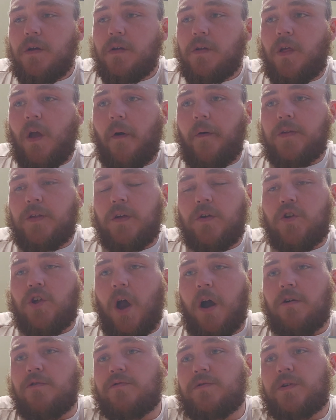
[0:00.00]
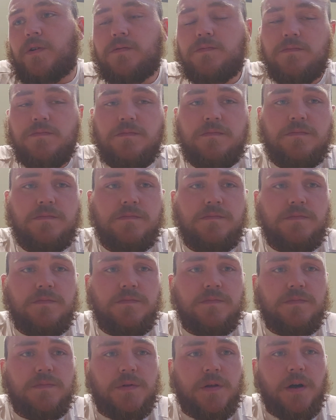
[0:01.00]
So it just shows
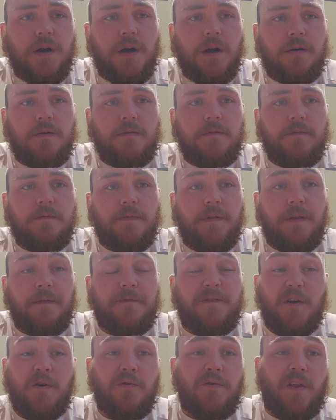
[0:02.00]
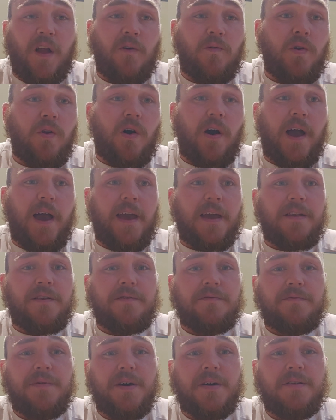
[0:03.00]
that the views don't lie,
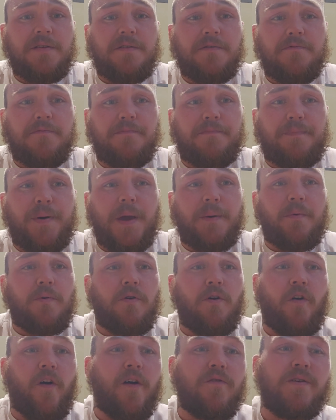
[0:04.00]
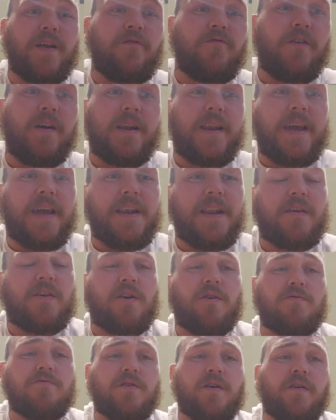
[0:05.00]
and people are only really in this
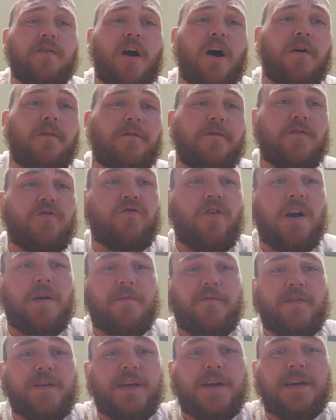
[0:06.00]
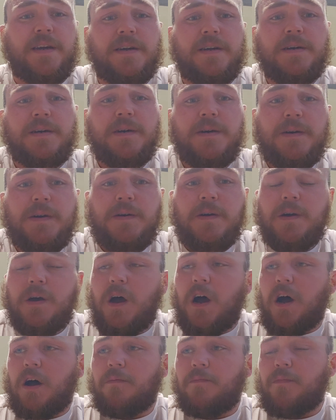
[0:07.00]
corner art for drama, aren't
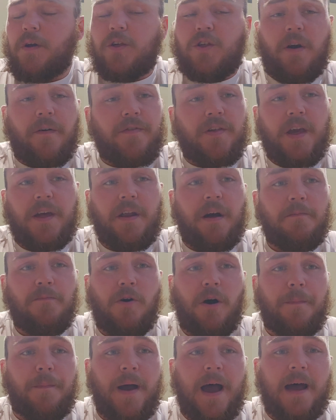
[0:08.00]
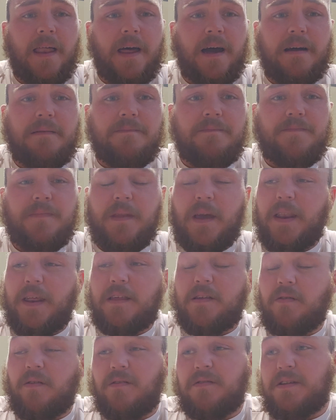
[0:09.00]
they? Which I've said, I'm not about that. And
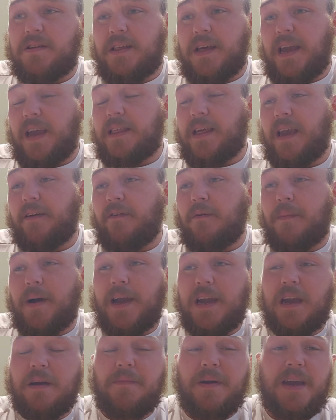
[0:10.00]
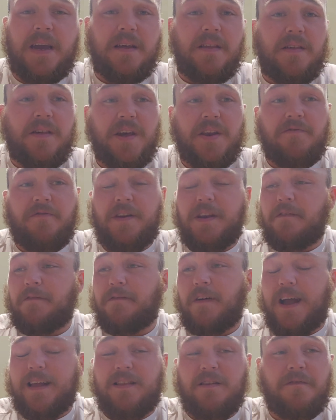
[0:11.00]
it's honestly, it's even making me considering the
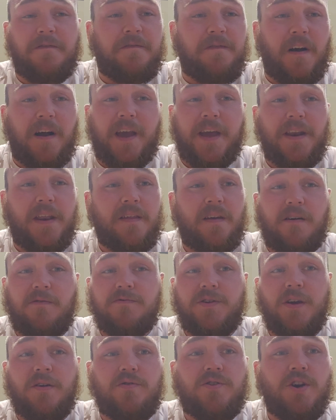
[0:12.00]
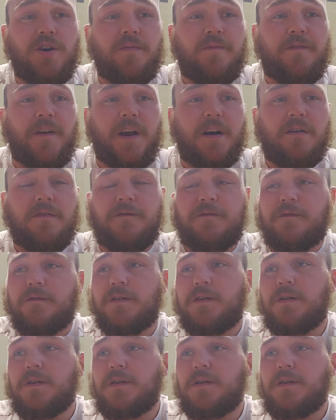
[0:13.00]
fact of fucking this whole YouTube thing off.